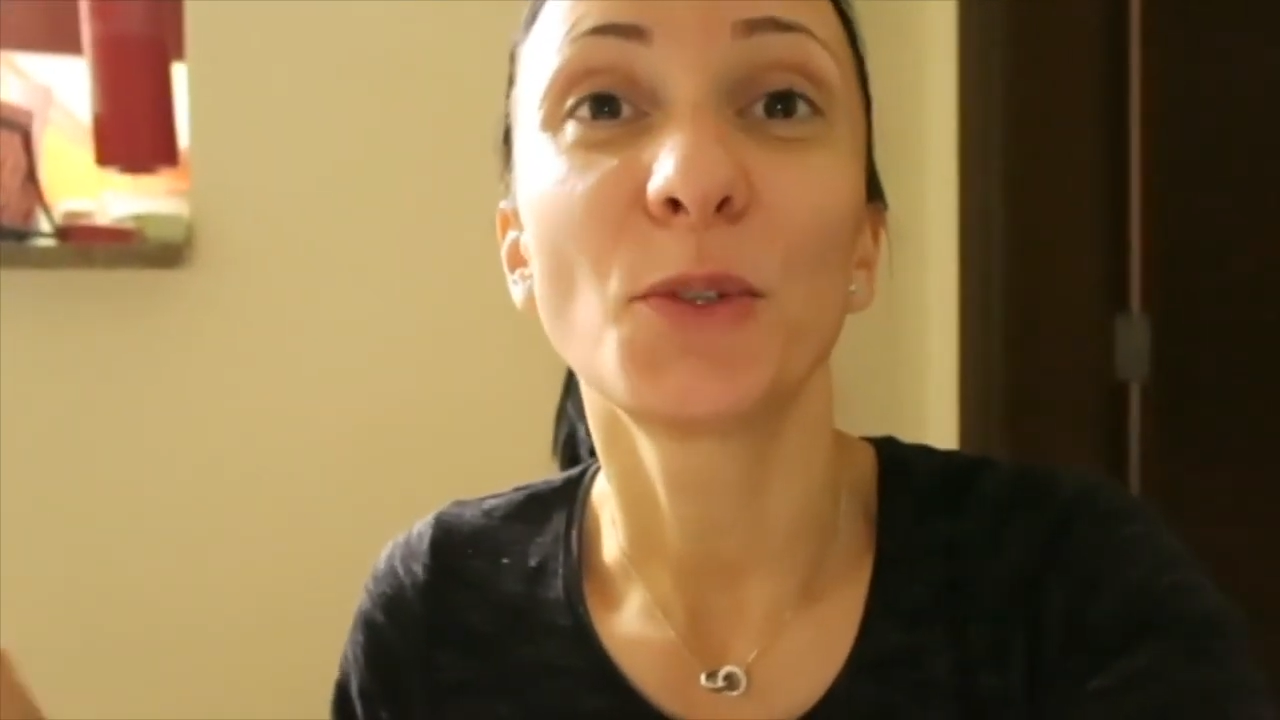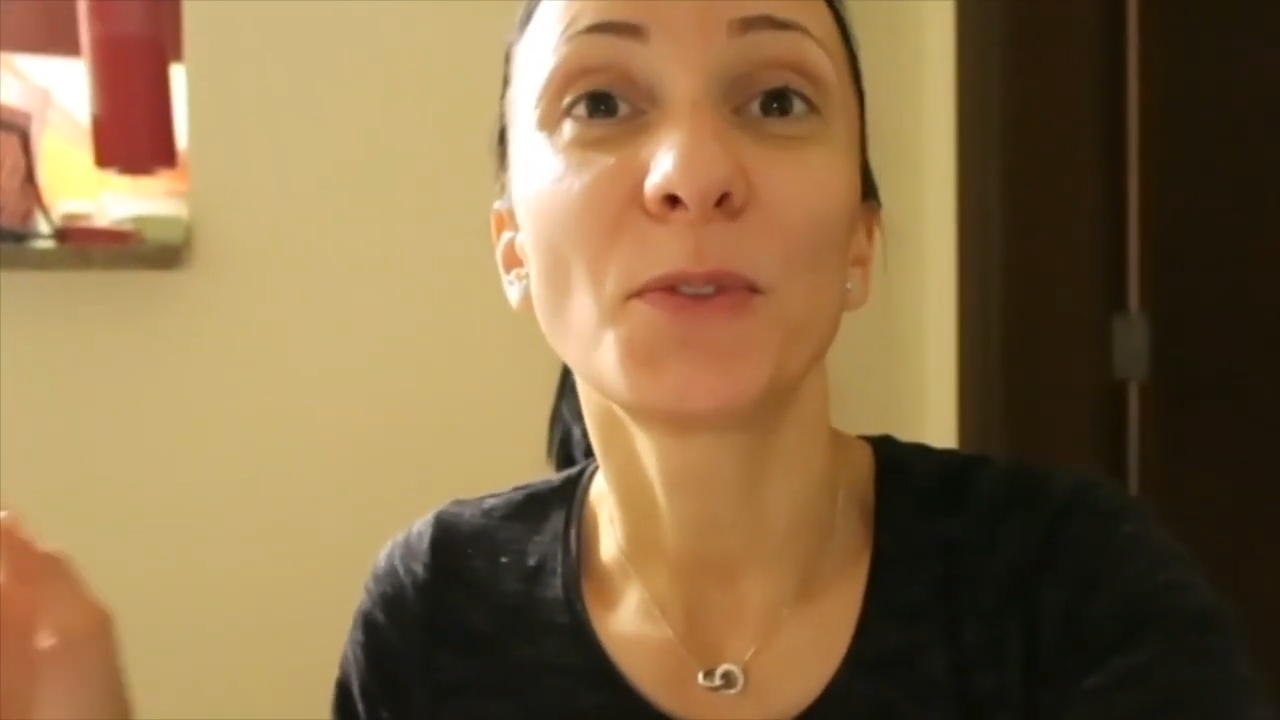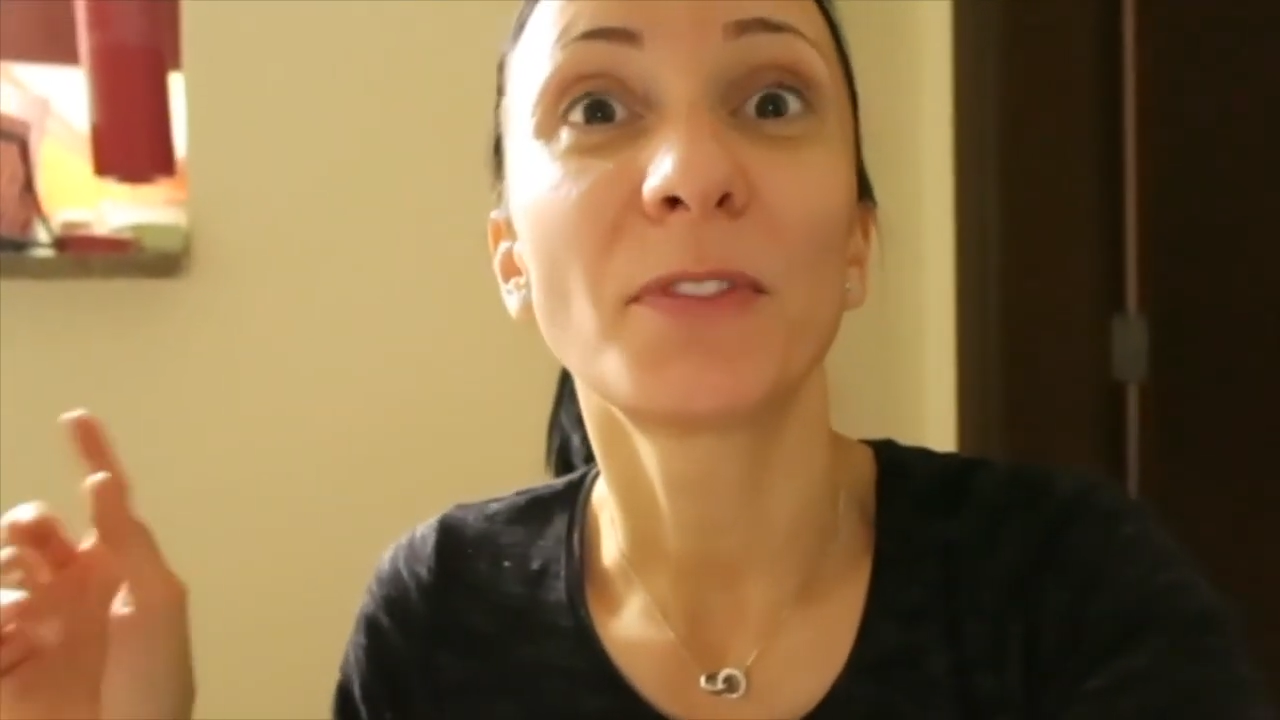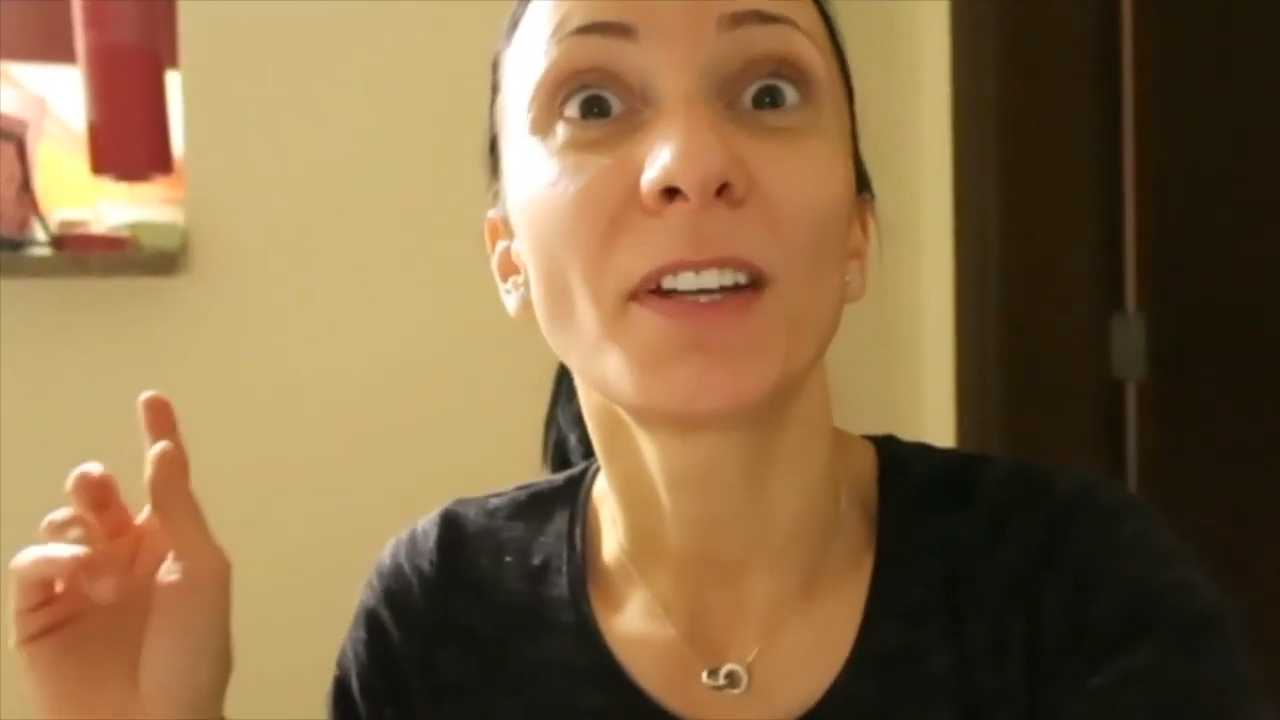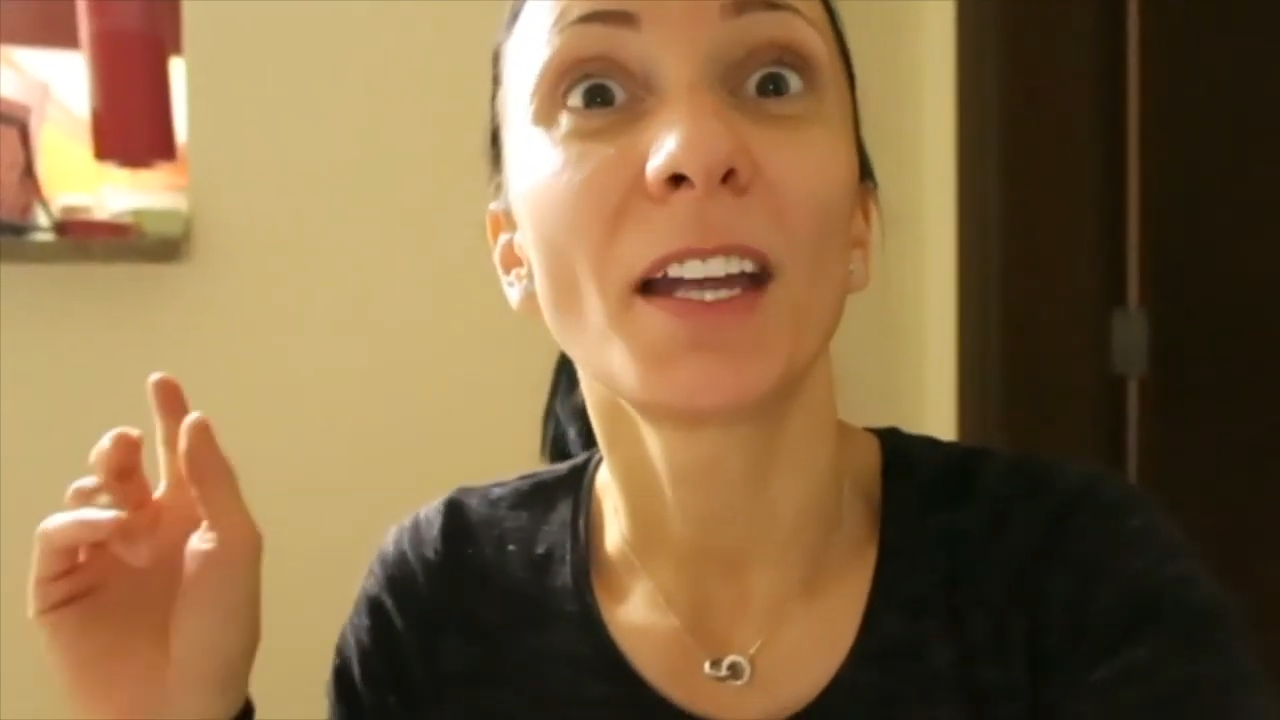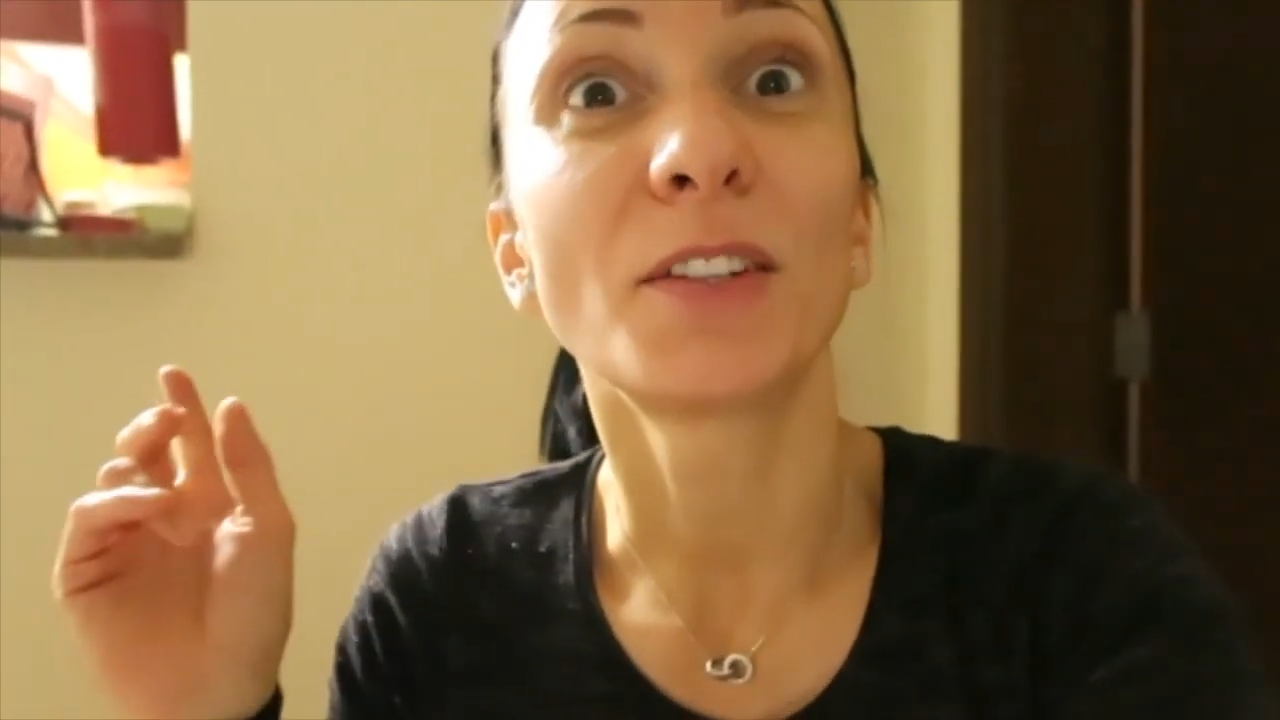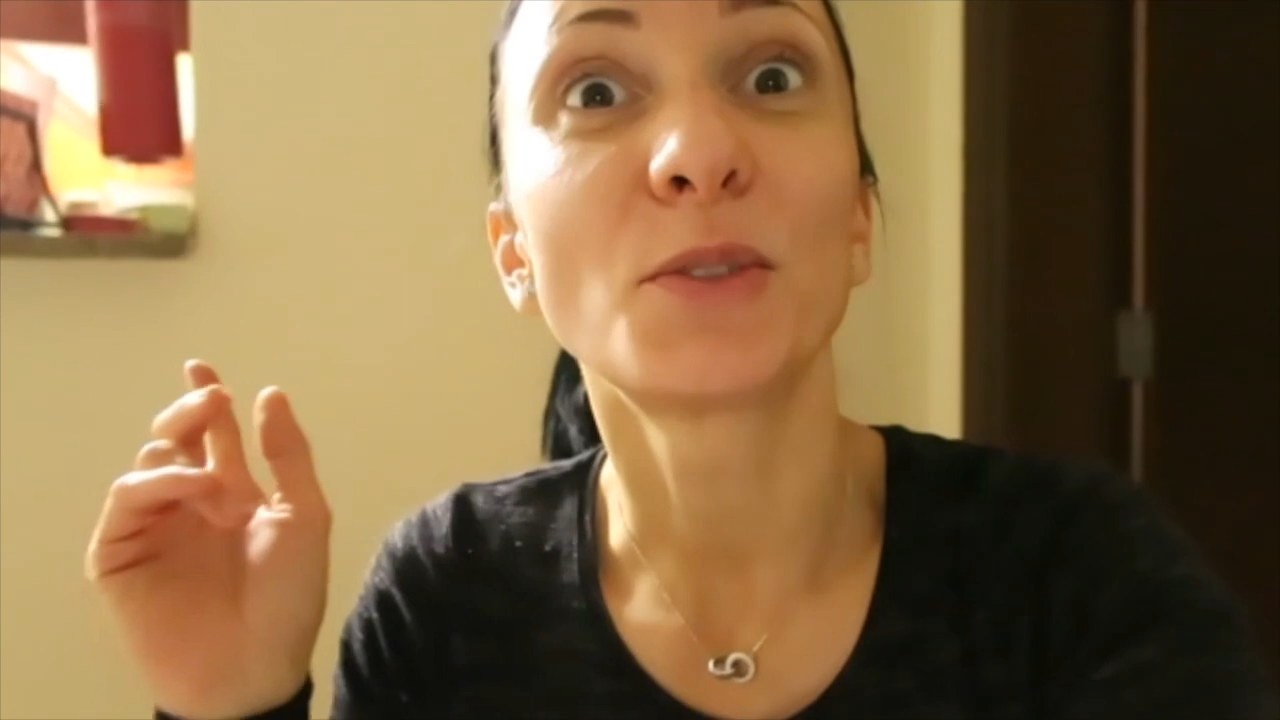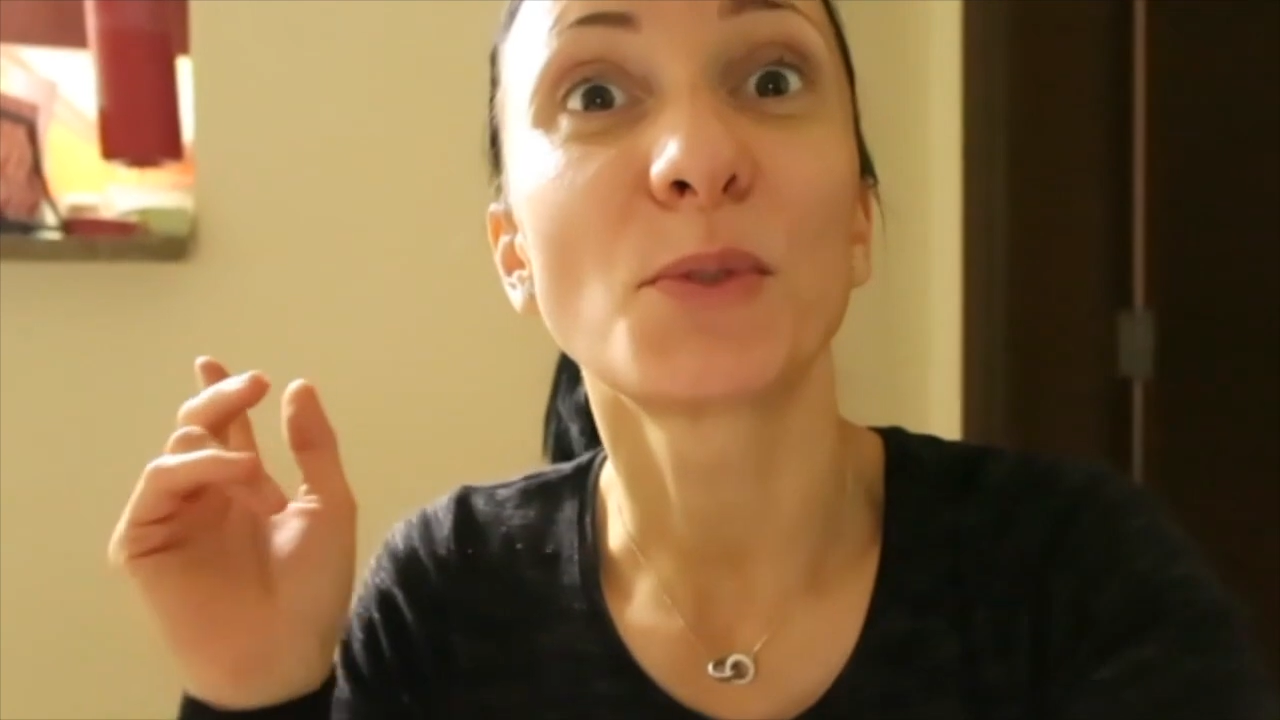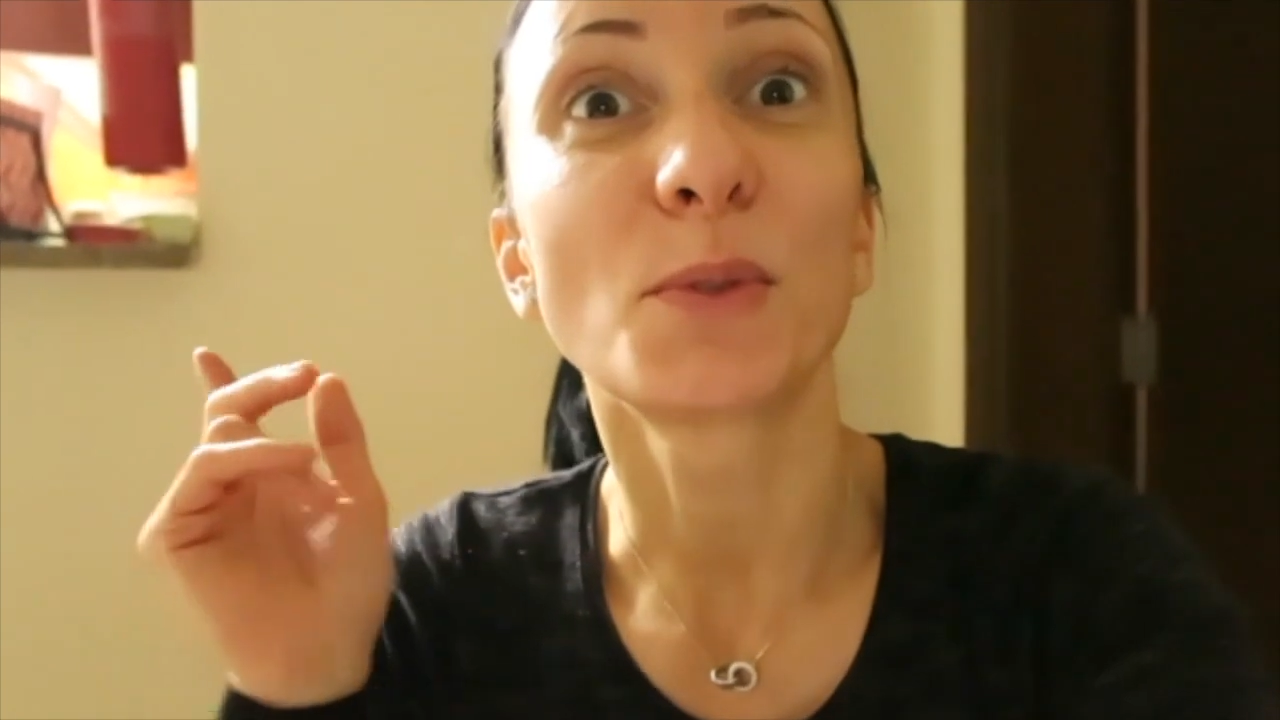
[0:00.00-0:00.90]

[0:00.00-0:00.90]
Don't forget to